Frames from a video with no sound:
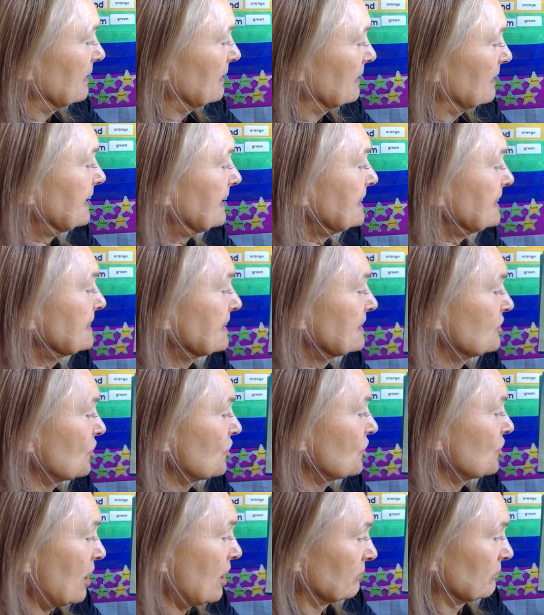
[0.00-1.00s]
He did
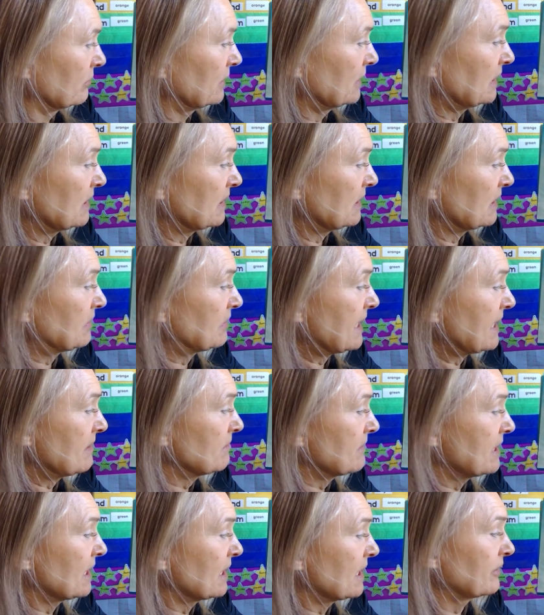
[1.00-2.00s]
not really
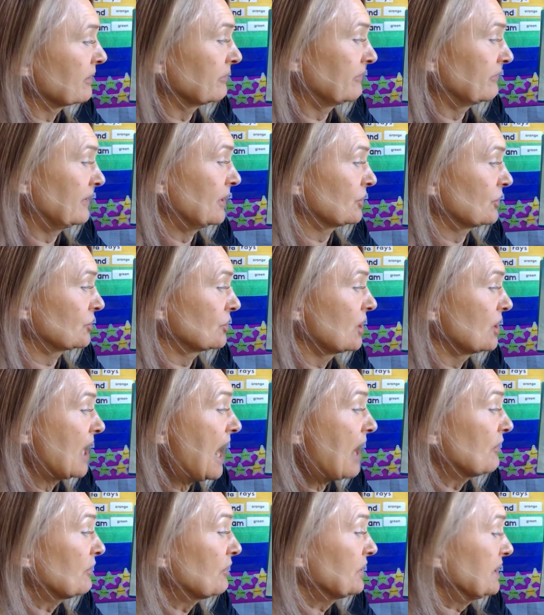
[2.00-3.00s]
blame the other fish.
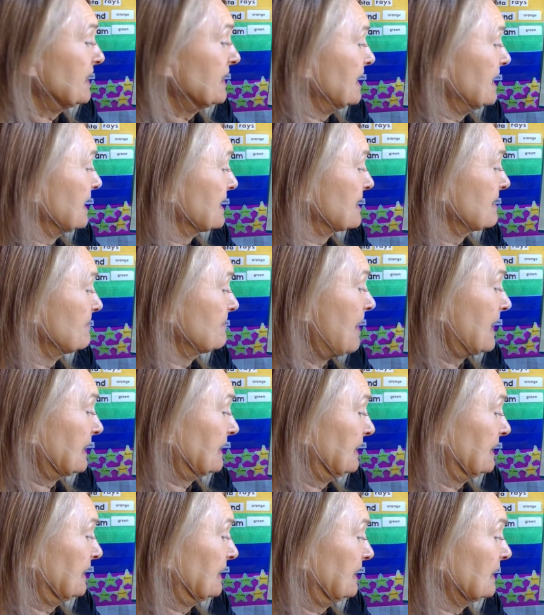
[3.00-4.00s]
How could he
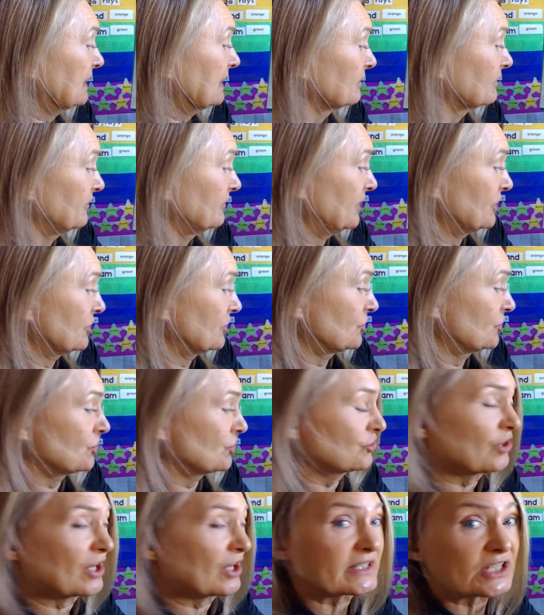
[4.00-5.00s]
expect little fish to
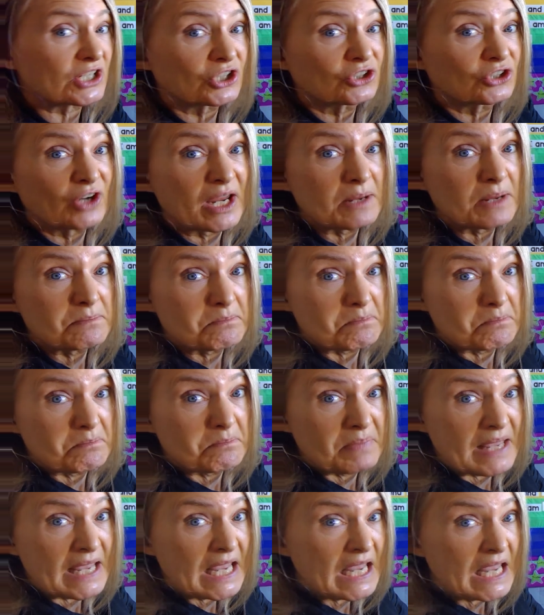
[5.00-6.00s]
trust a great
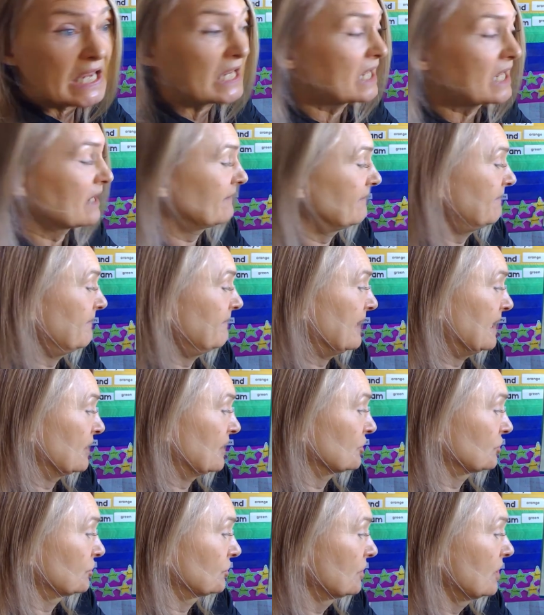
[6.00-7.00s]
big
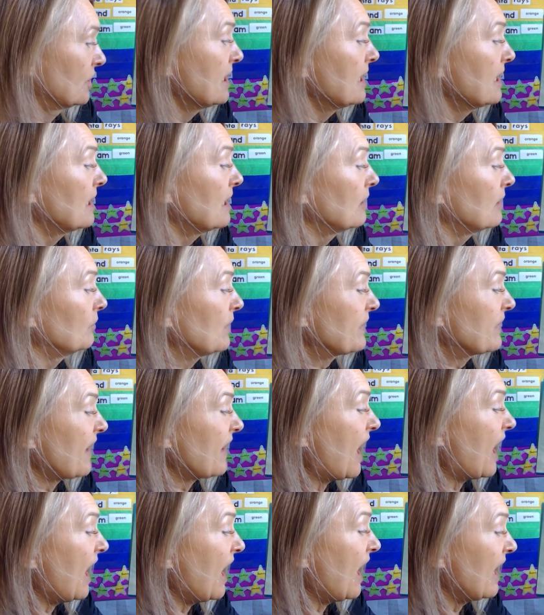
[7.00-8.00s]
fish with
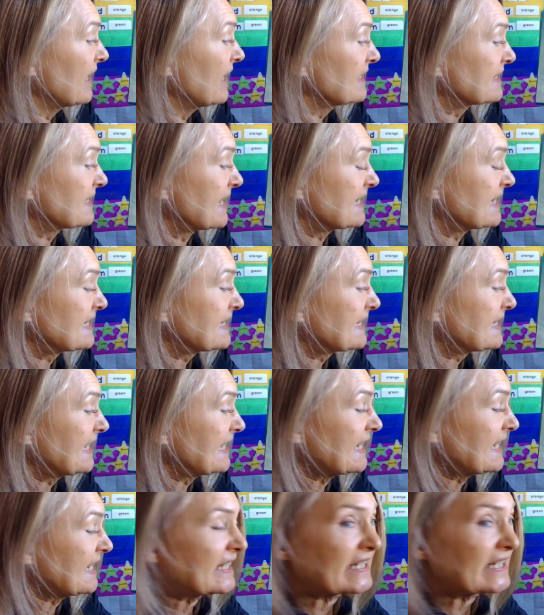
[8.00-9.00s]
eyes and
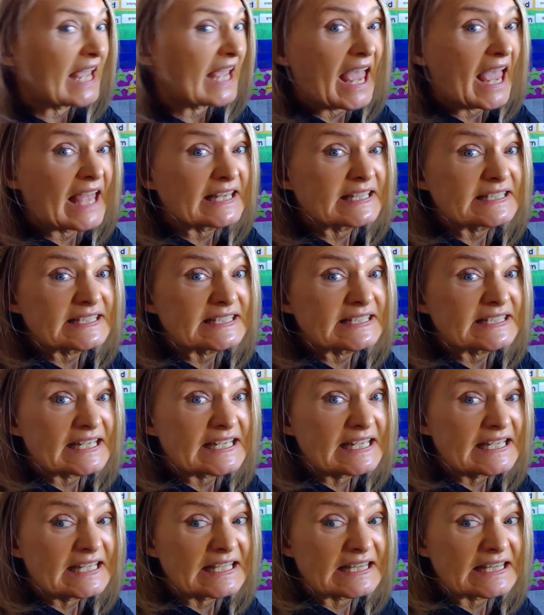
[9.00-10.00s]
skin and
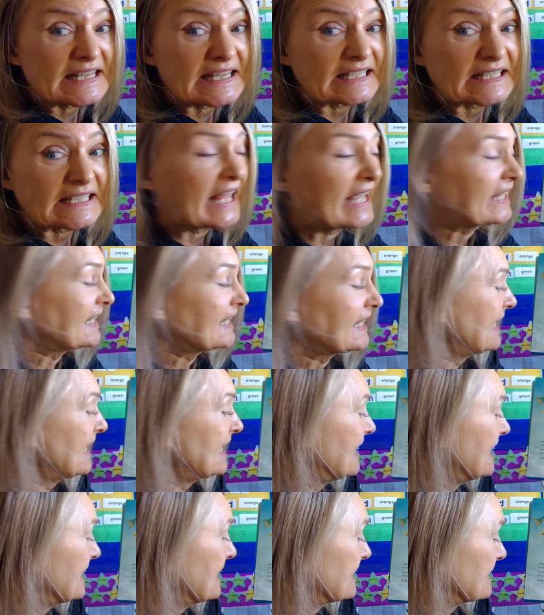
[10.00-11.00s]
teeth like
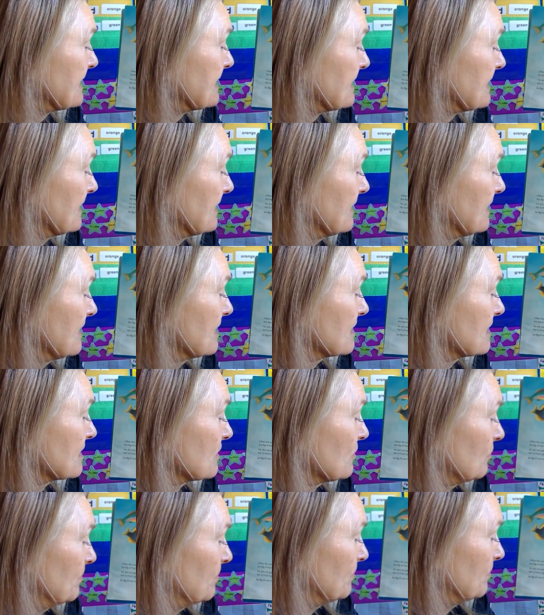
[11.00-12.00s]
his?
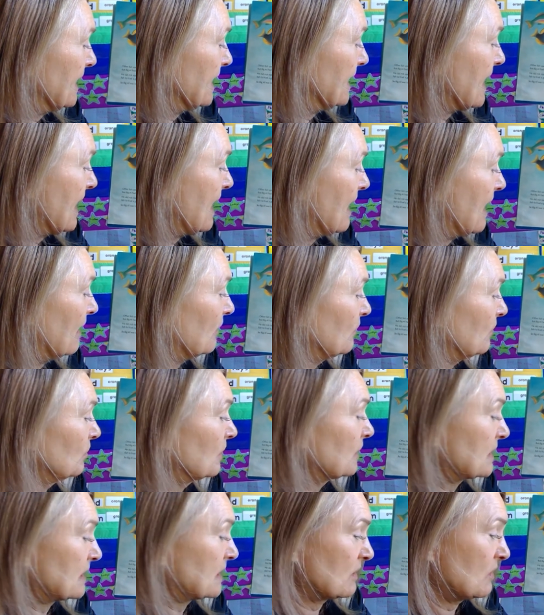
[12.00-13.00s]
So Big Al
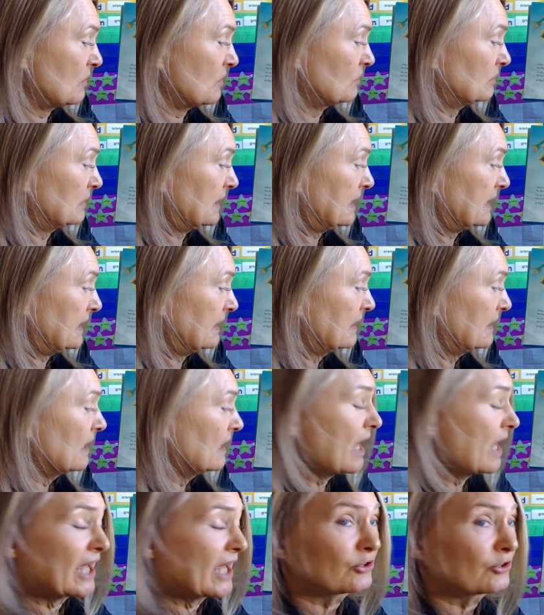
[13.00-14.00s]
was lonely
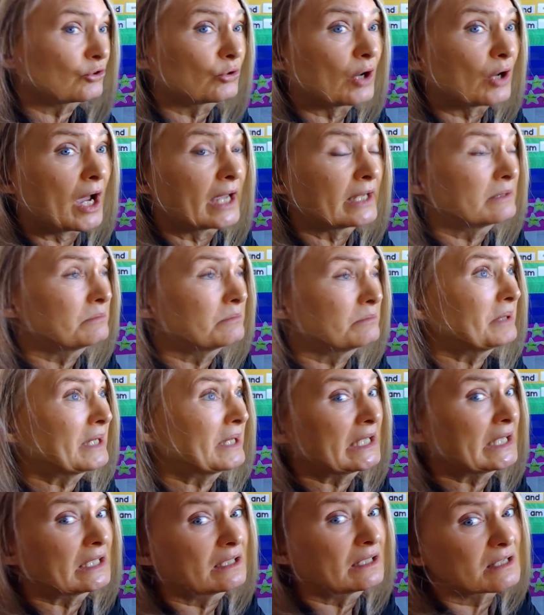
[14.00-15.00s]
and cried
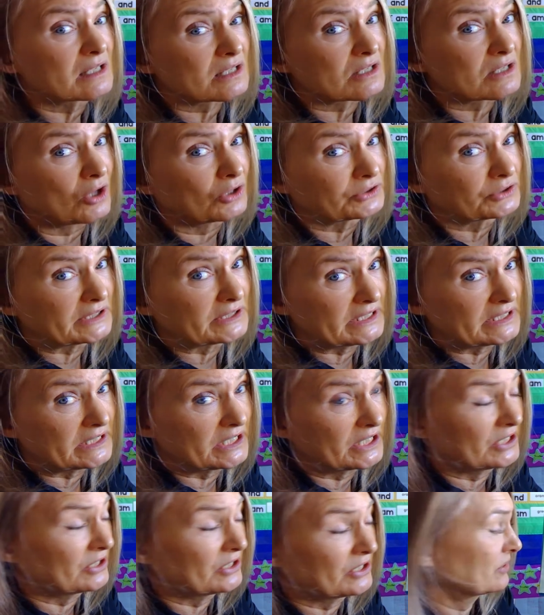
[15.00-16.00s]
big salty
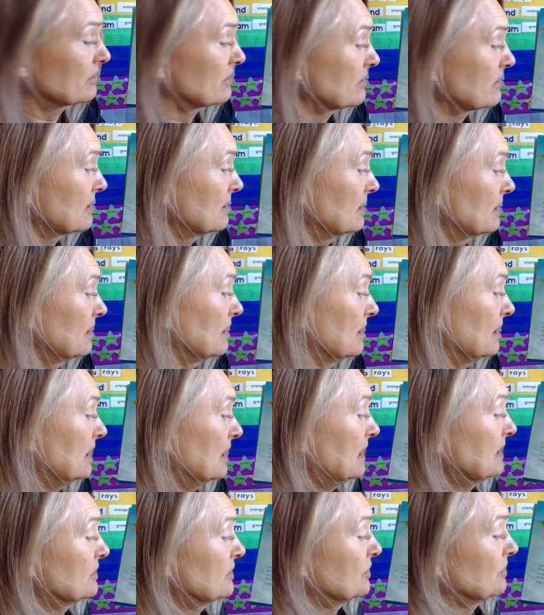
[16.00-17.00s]
tears
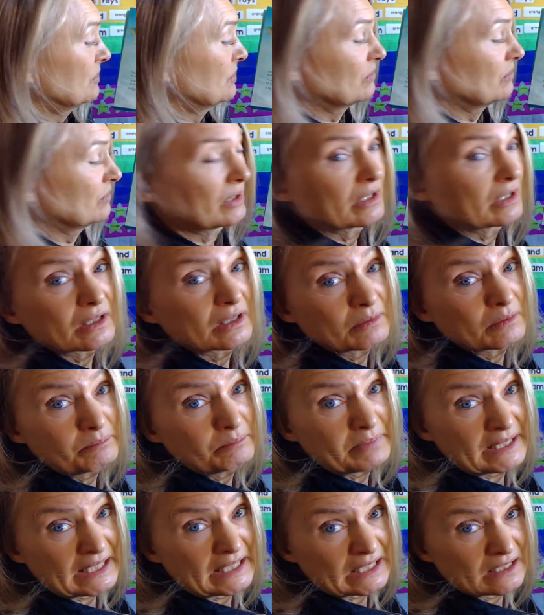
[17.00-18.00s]
into the
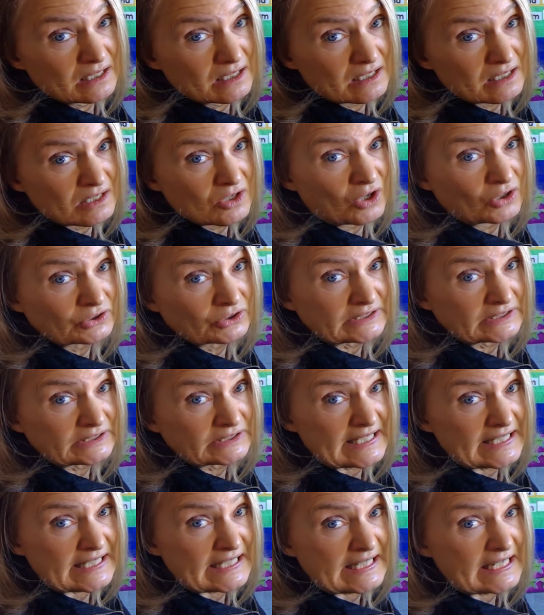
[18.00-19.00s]
big salty
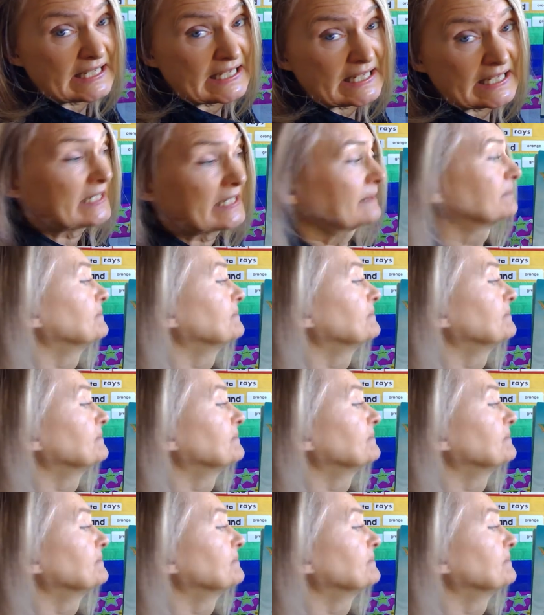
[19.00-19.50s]
sea.